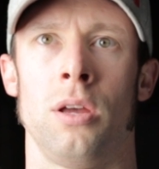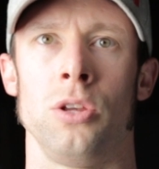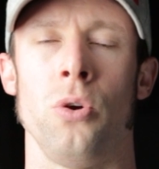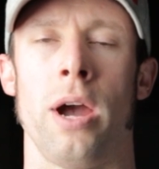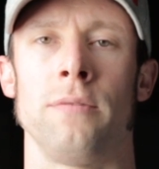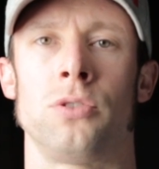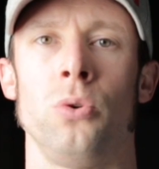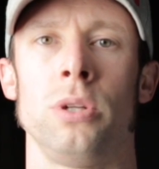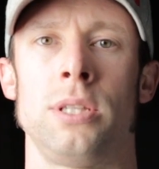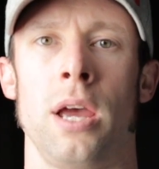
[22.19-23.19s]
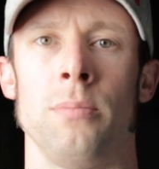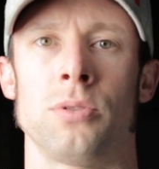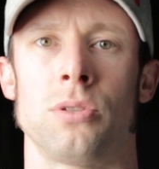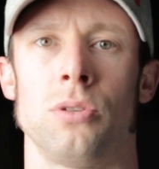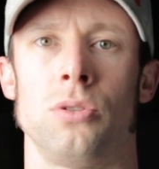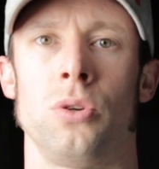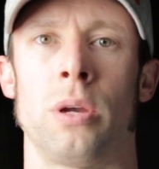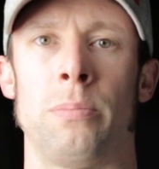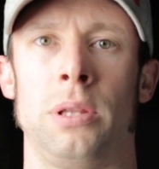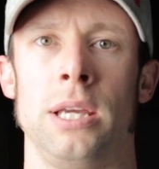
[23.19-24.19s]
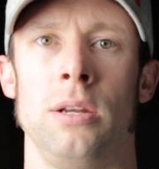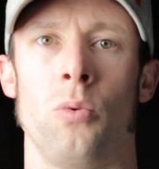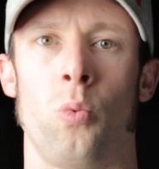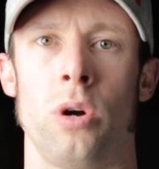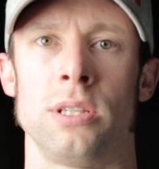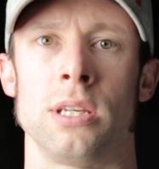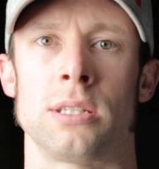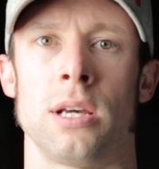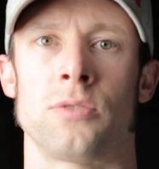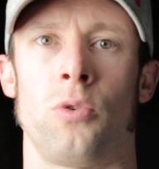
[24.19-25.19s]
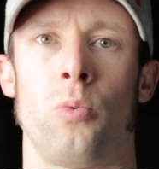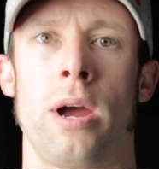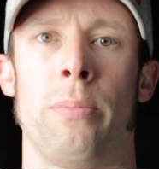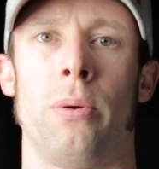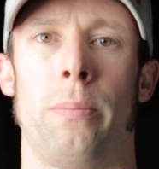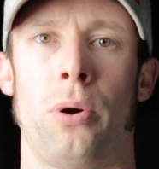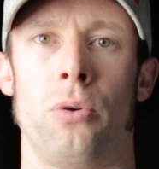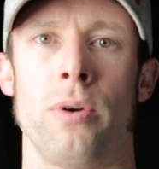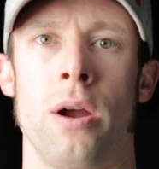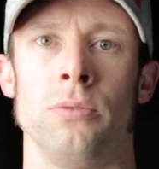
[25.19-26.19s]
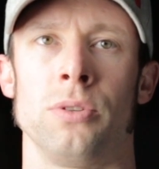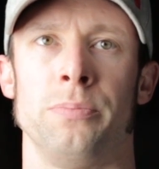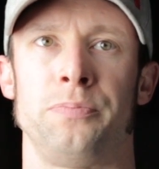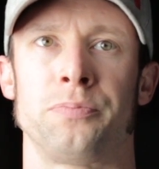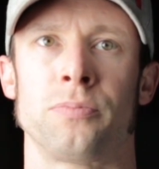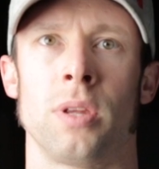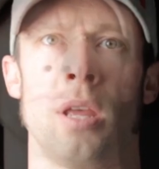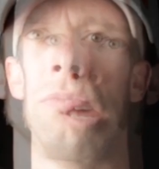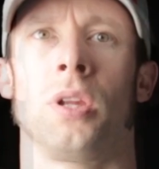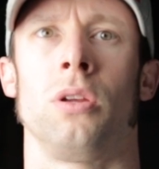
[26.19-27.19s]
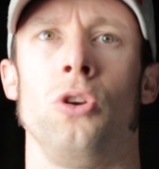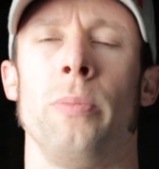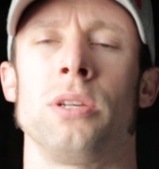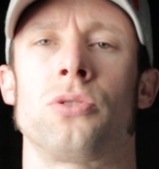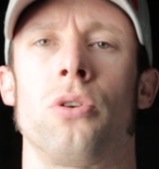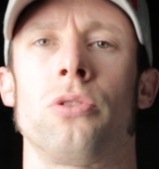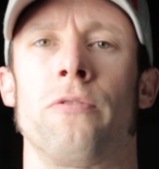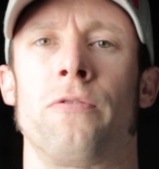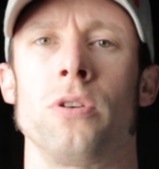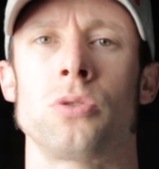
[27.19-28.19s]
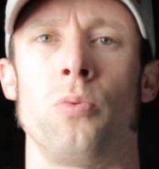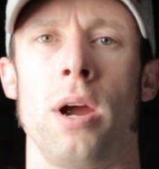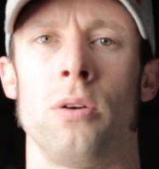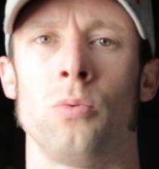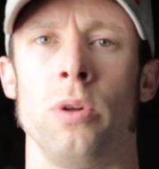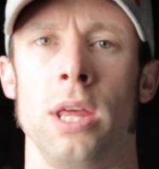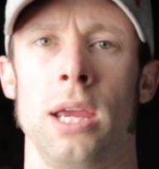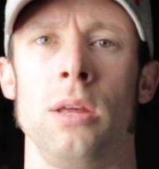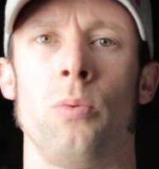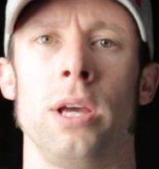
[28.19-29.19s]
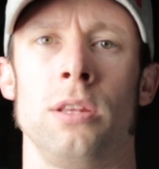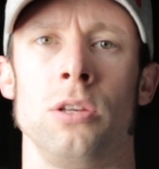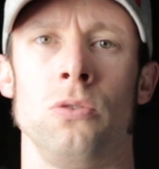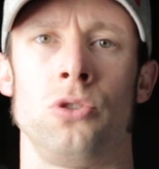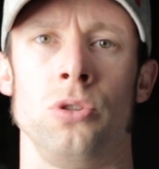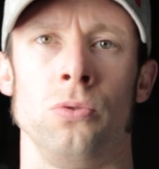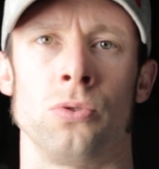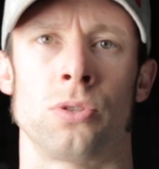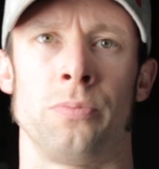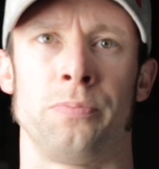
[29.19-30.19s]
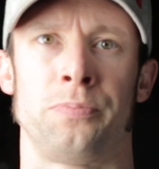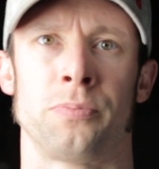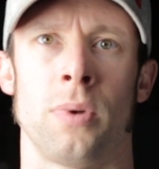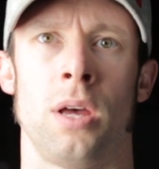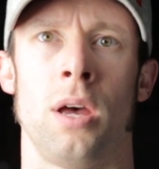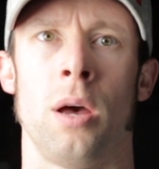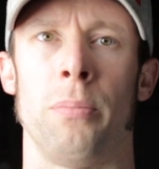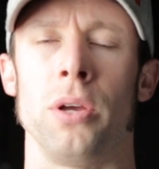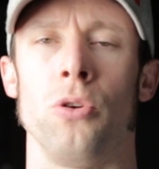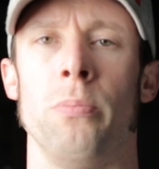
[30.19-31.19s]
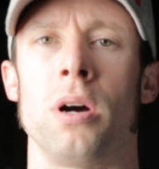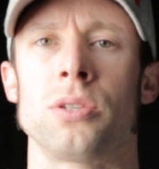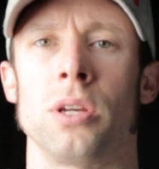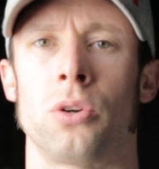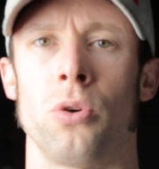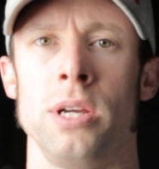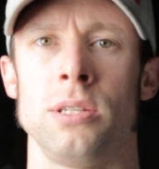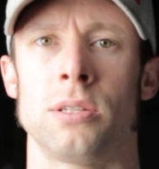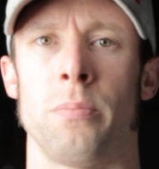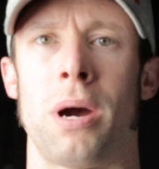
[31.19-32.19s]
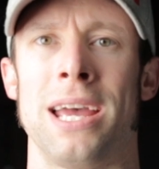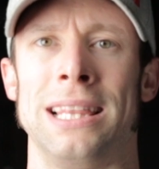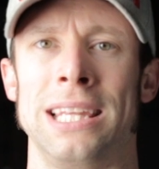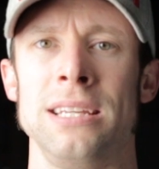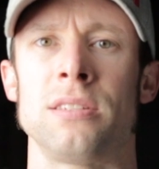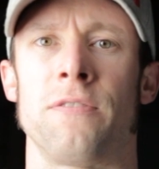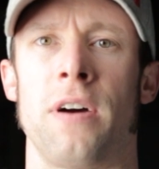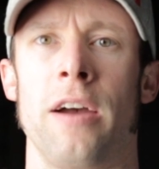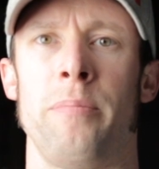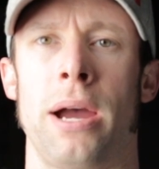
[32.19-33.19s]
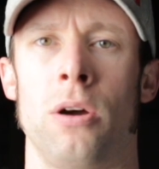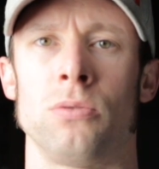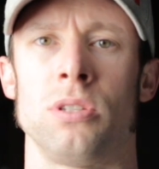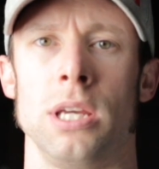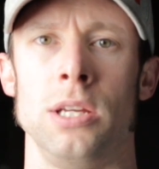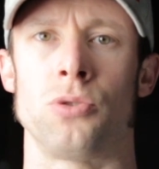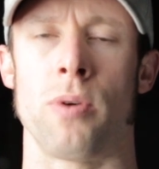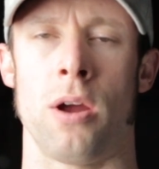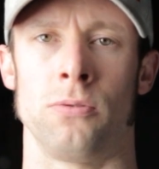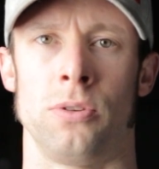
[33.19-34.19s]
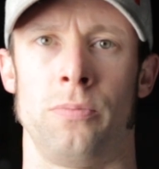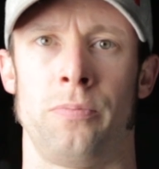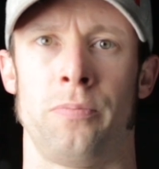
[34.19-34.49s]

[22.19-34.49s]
You have two attempts to complete one successful rep per round. You may start the first round with any weight that you choose, but you must increase by at least five pounds each round.